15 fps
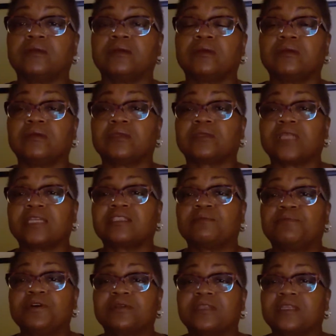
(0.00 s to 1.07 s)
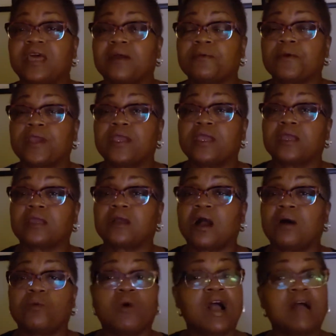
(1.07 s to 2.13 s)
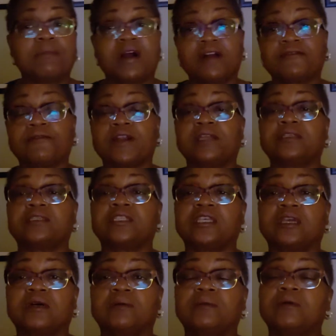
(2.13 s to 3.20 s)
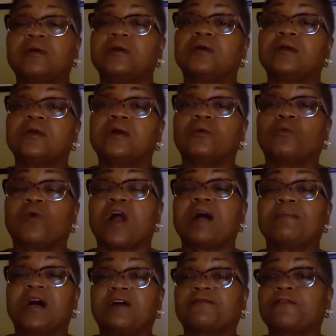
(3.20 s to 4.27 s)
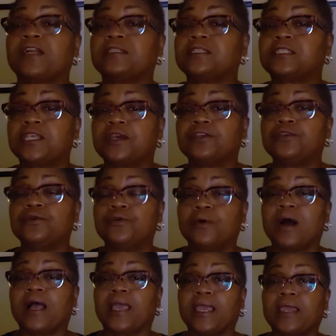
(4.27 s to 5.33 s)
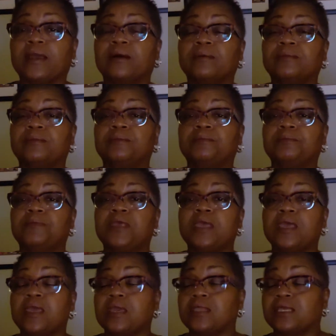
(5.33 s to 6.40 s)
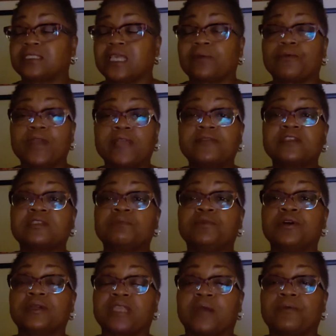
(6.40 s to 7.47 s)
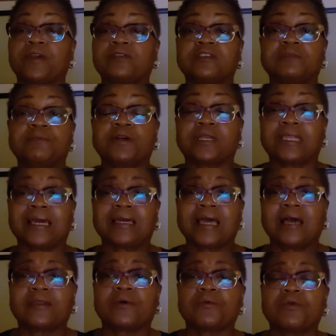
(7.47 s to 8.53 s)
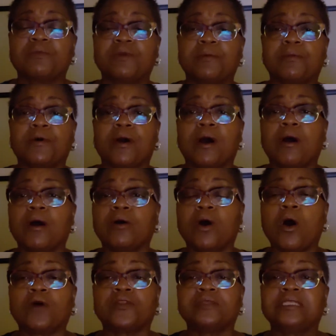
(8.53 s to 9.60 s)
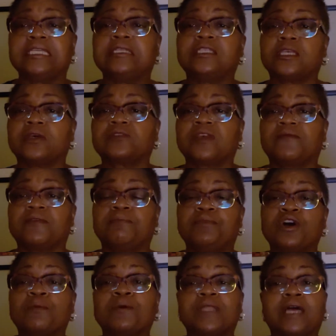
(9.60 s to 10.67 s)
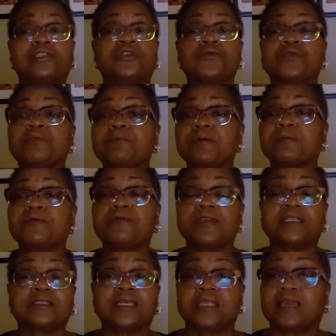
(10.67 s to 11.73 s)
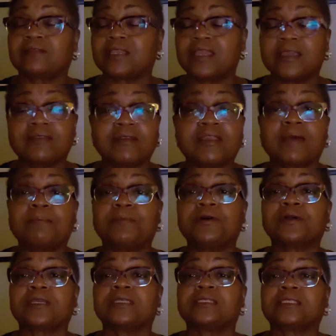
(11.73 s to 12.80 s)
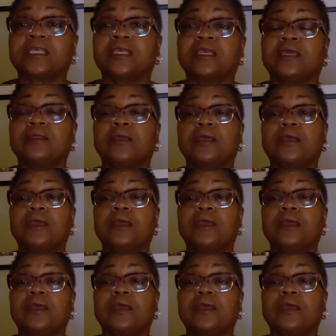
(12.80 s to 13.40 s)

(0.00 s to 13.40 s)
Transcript: It's like the book that I read called Why Am I Afraid to Tell You Who I Am? And as I read this book, and I don't remember all the details of the book, but I do remember this, that at the end of that book, it said,